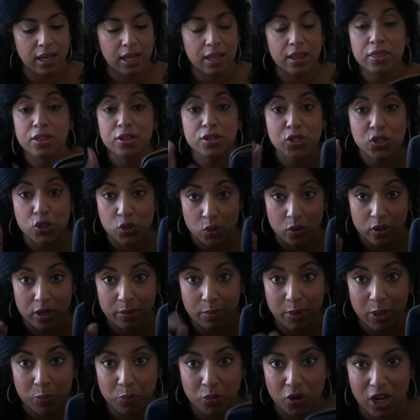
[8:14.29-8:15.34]
the story
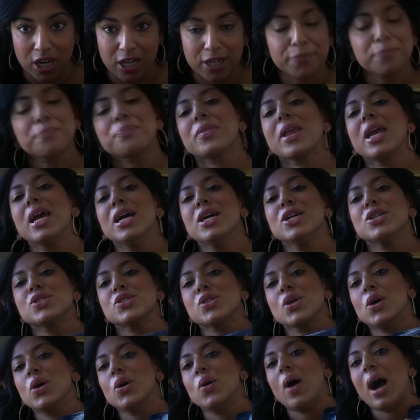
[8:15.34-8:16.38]
about Prada.
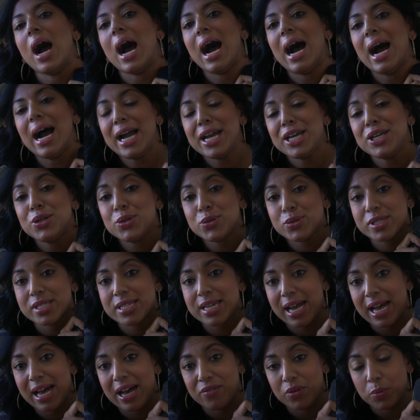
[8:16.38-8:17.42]
So, I used
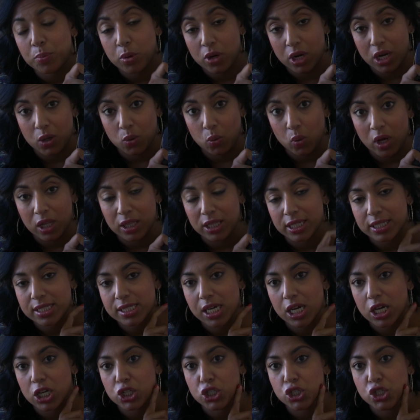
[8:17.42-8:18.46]
to have a Prada
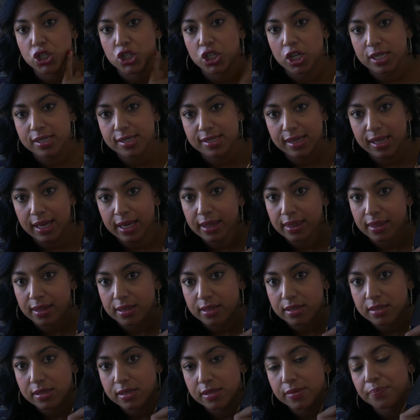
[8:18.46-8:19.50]
wallet just like
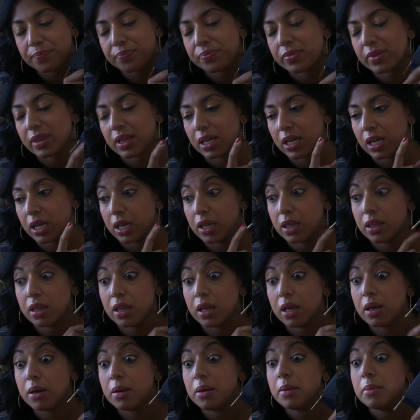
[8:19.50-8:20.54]
this,
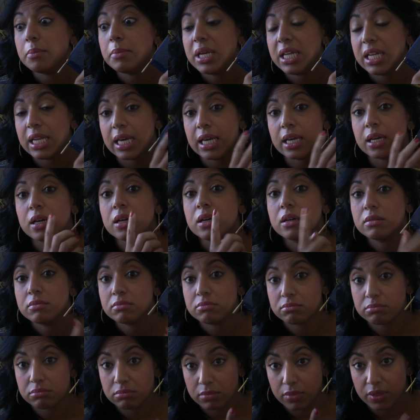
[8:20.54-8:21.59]
meaning
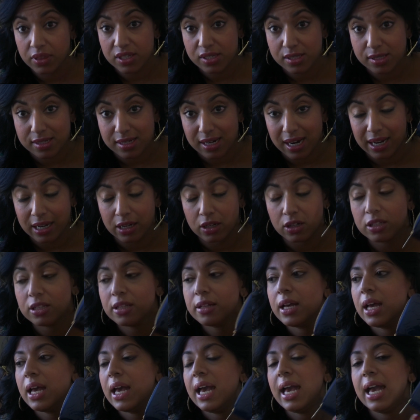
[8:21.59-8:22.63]
the
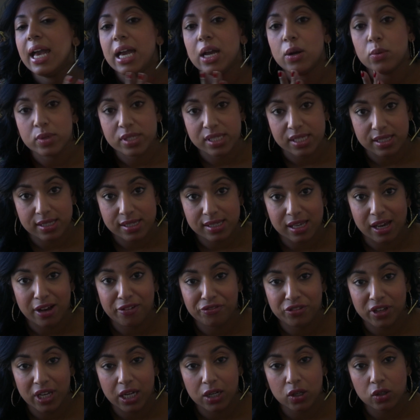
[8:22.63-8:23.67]
style. It was in
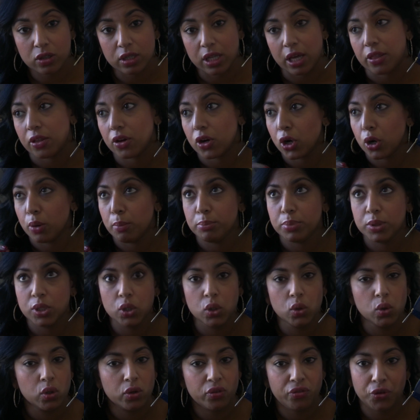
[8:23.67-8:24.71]
Saffiano leather,
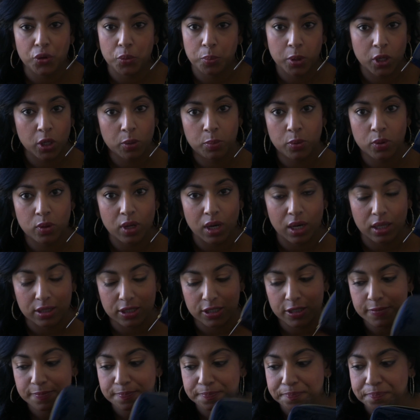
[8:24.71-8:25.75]
beautiful purple
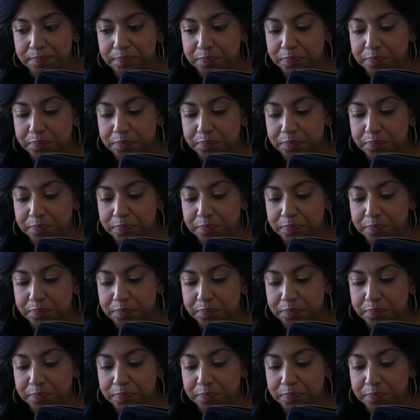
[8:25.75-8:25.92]
color.